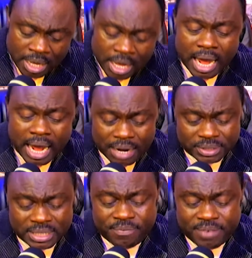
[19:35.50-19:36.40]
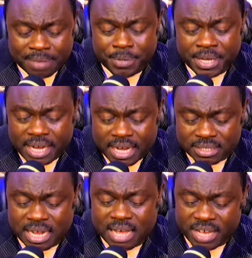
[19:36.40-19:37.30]
I will never be a slave
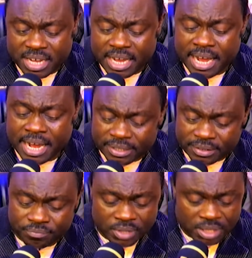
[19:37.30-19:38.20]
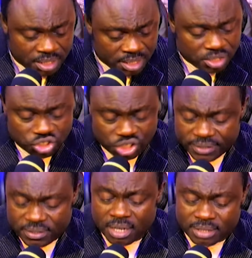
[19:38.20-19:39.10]
again.
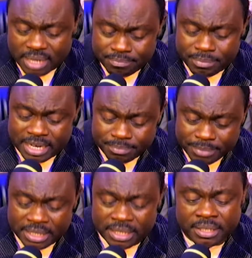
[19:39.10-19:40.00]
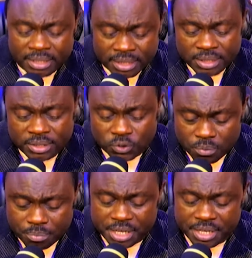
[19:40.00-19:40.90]
Jesus has made me to be
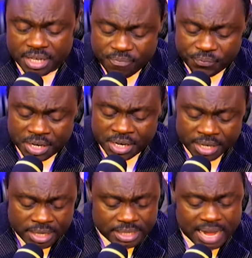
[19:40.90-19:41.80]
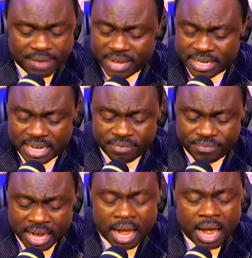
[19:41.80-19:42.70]
free. Never, never.
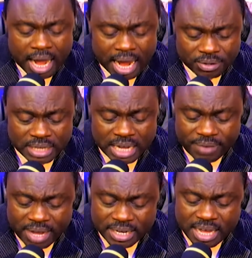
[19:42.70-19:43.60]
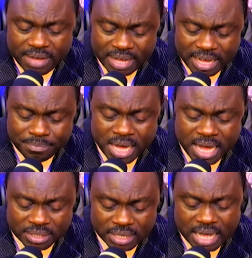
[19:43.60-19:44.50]
I'll never, never be a
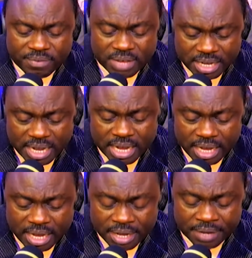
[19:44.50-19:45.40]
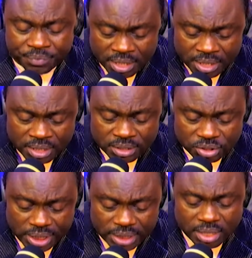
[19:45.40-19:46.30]
slave again.
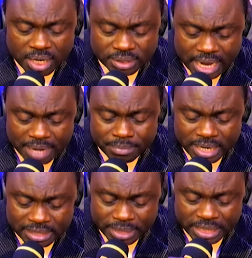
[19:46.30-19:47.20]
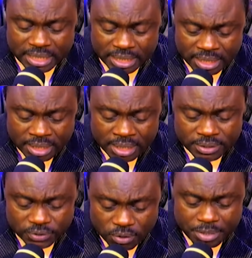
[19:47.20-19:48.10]
Jesus has made me to
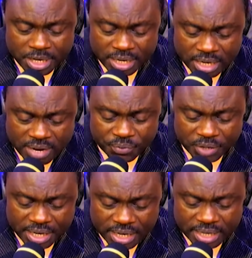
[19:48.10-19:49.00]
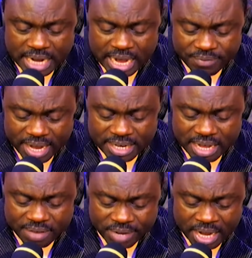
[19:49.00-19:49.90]
be free. Never,
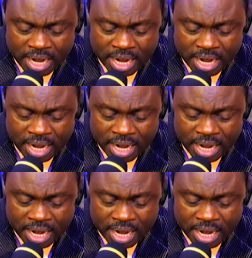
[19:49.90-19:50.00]
never.